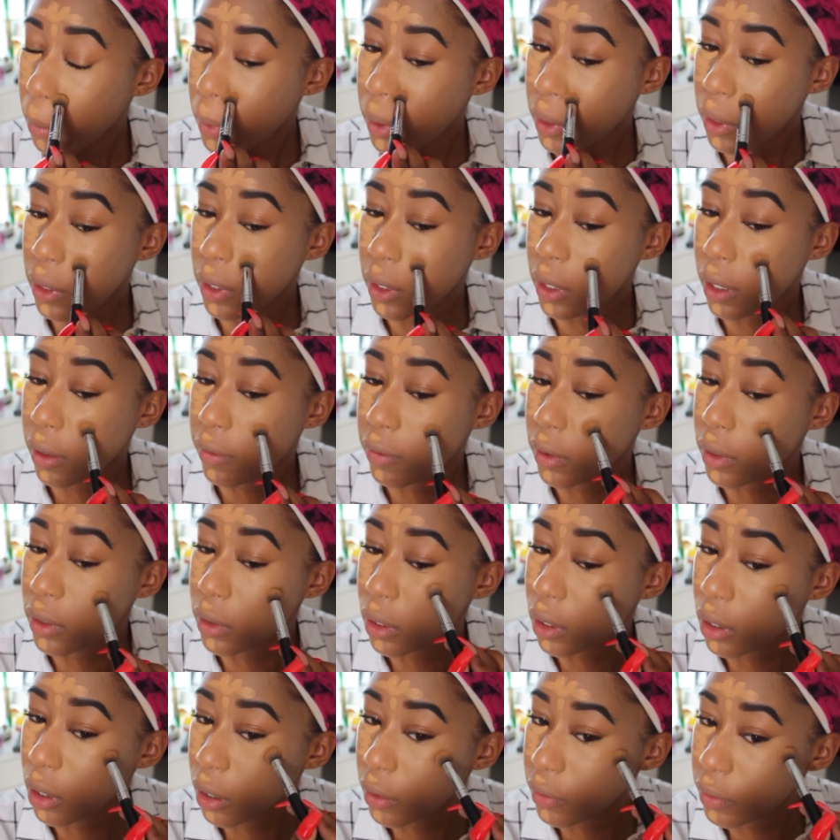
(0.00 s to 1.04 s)
Loving
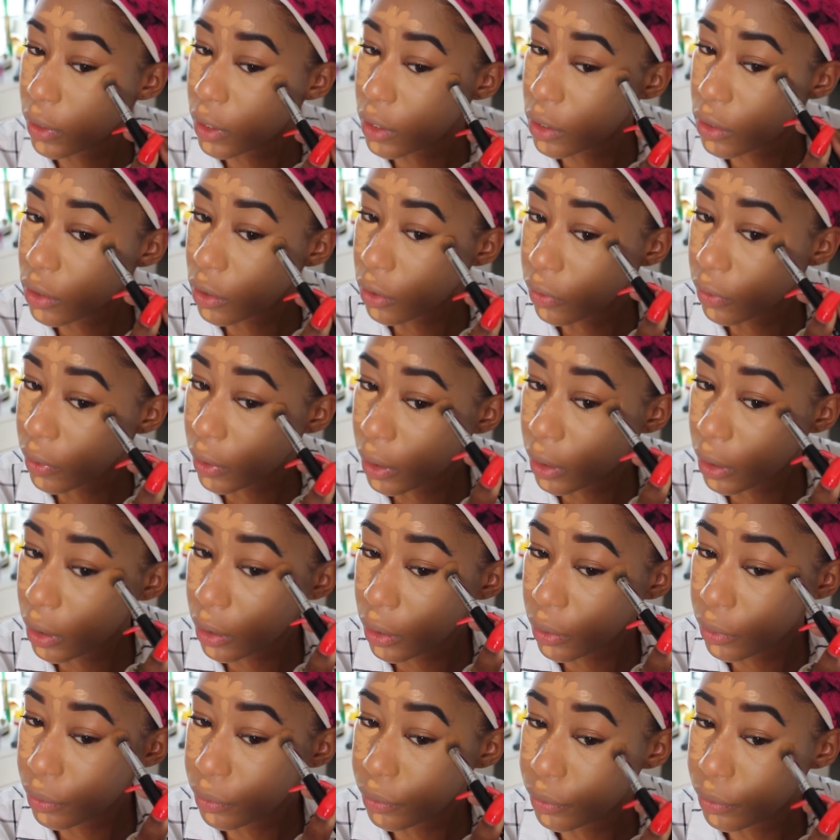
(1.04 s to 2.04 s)
the coverage so far.